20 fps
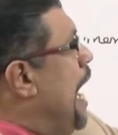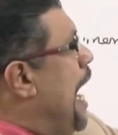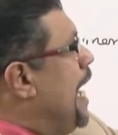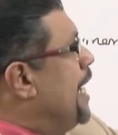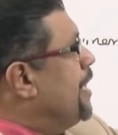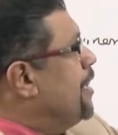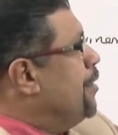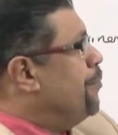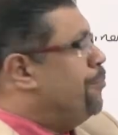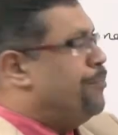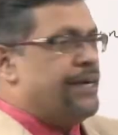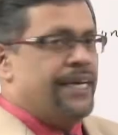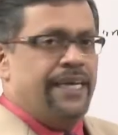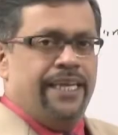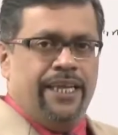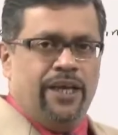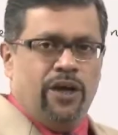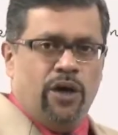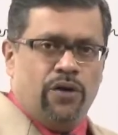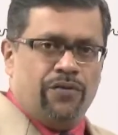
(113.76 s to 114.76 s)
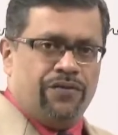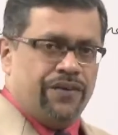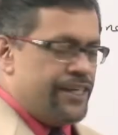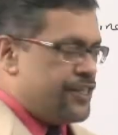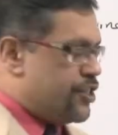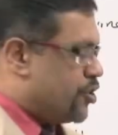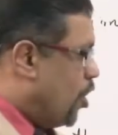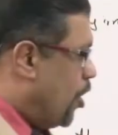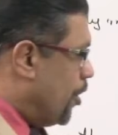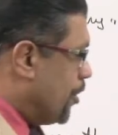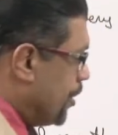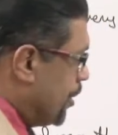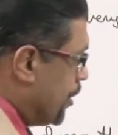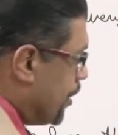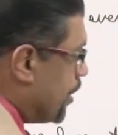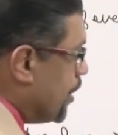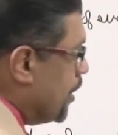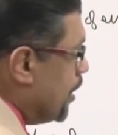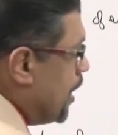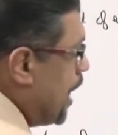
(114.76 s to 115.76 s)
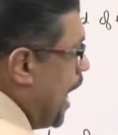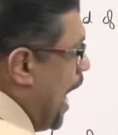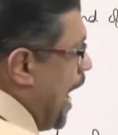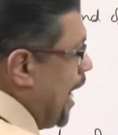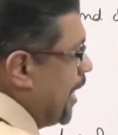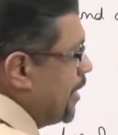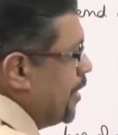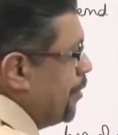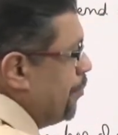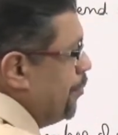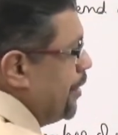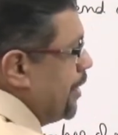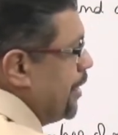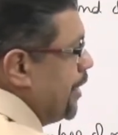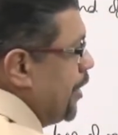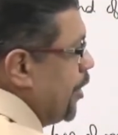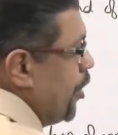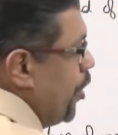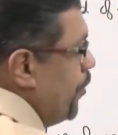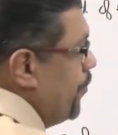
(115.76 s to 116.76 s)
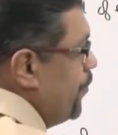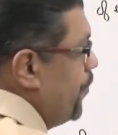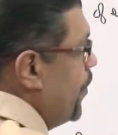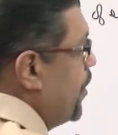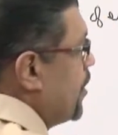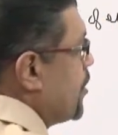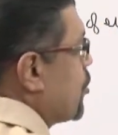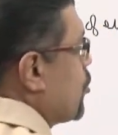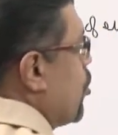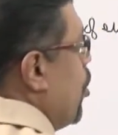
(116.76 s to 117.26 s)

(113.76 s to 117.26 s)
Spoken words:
At the beginning of each quarter. At the beginning of first